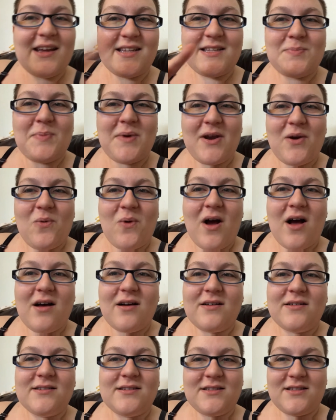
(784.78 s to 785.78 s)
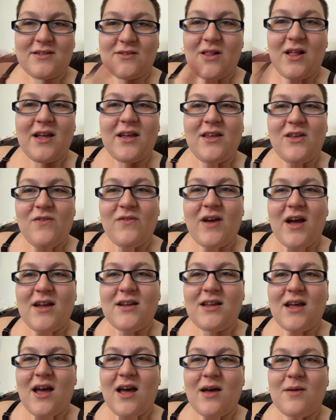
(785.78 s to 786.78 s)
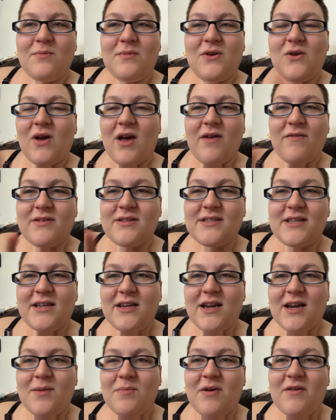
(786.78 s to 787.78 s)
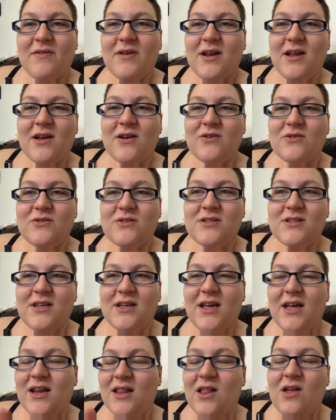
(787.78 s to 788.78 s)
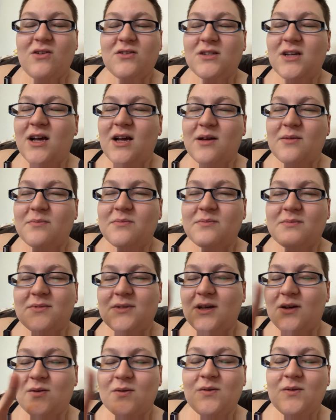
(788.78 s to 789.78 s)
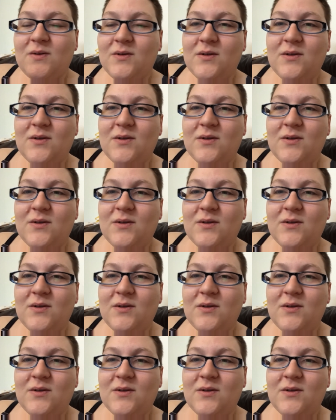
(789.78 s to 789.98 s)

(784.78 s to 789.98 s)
it's been a while. So like, you've got time. You haven't seen none of my videos in a long time. So,